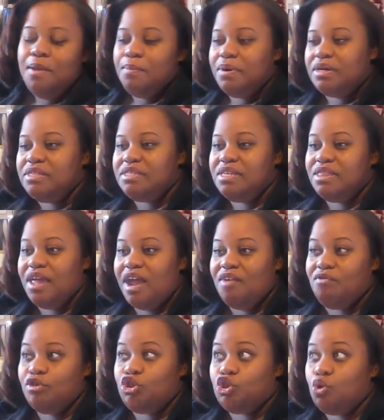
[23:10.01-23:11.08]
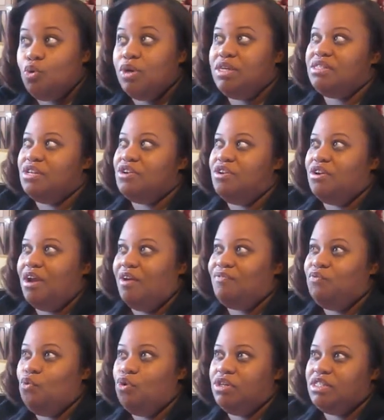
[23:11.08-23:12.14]
Because then they have a choice and you're not
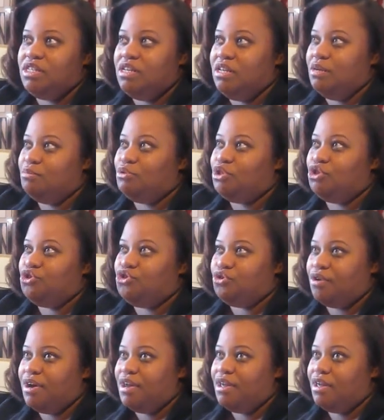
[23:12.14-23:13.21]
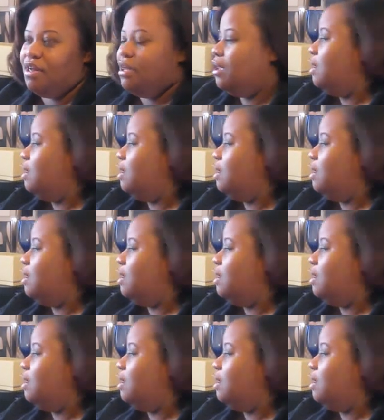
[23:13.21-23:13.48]
forcing them to drink